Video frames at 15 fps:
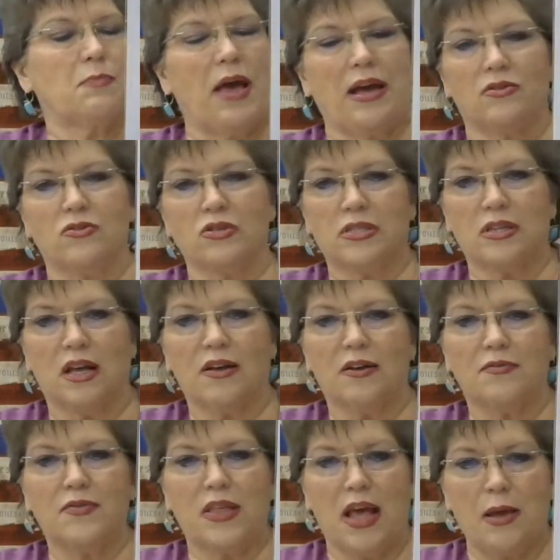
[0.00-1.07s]
patterns of
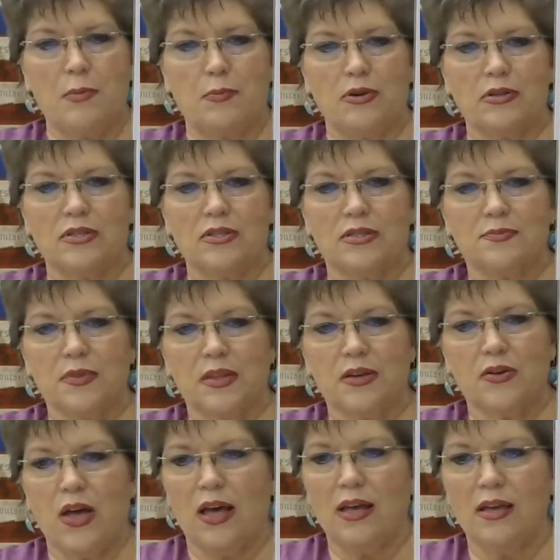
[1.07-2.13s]
the aprons.
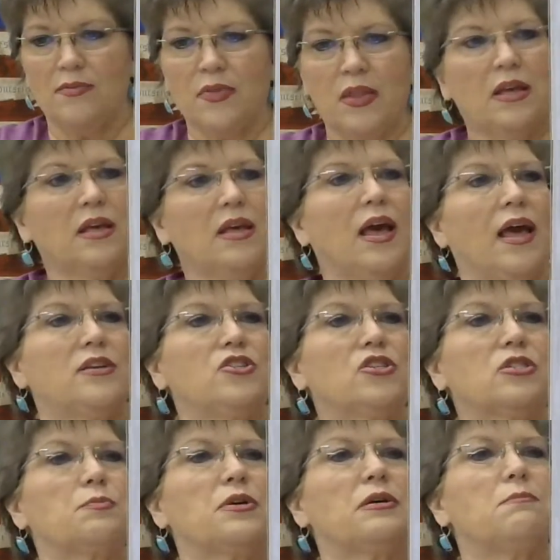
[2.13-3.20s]
Okay. And
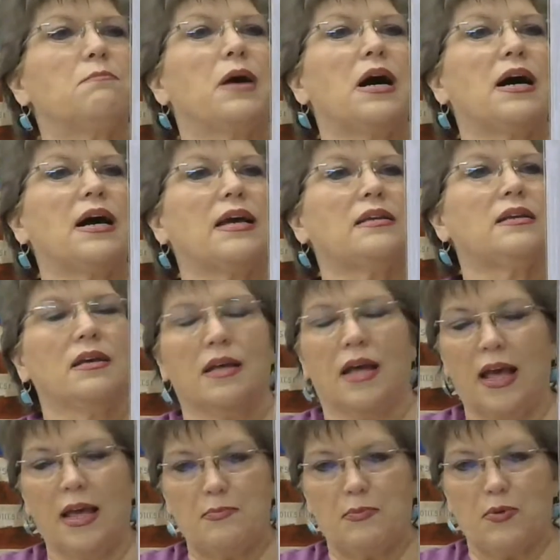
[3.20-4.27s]
just put mine
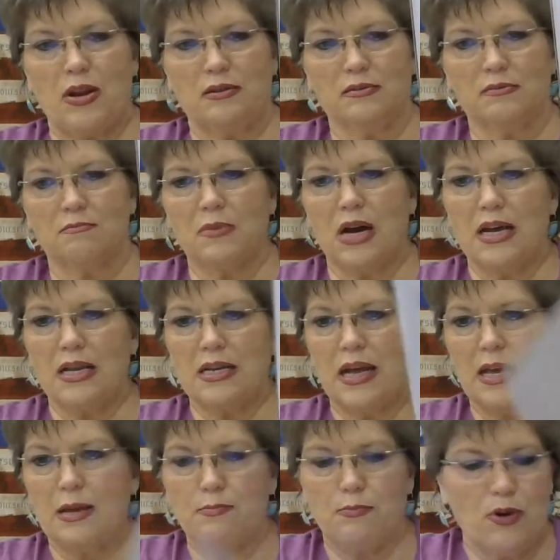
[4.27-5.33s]
apron,
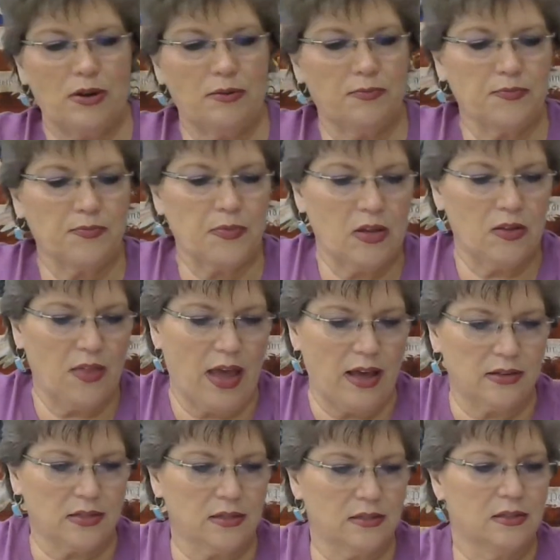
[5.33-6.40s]
that.
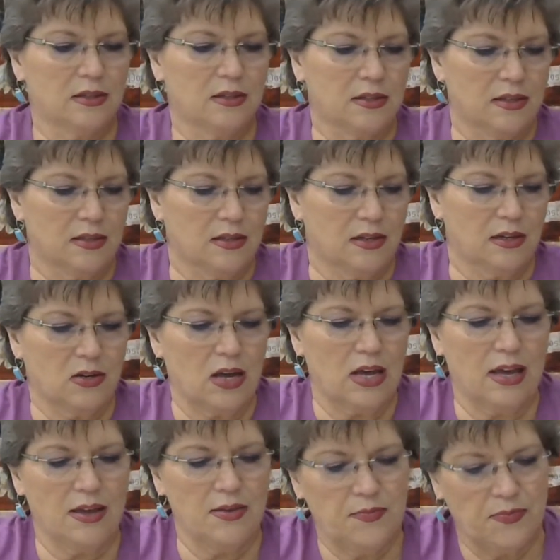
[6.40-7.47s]

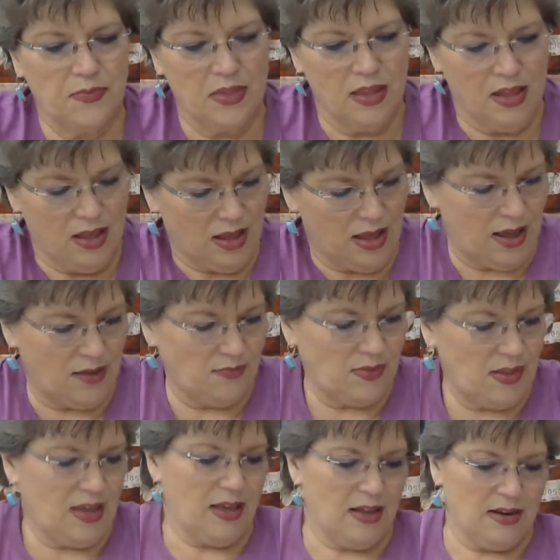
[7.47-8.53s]
Okay. And
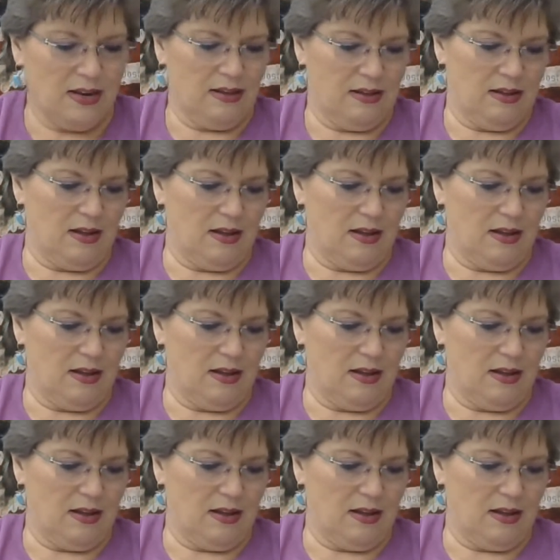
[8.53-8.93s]
then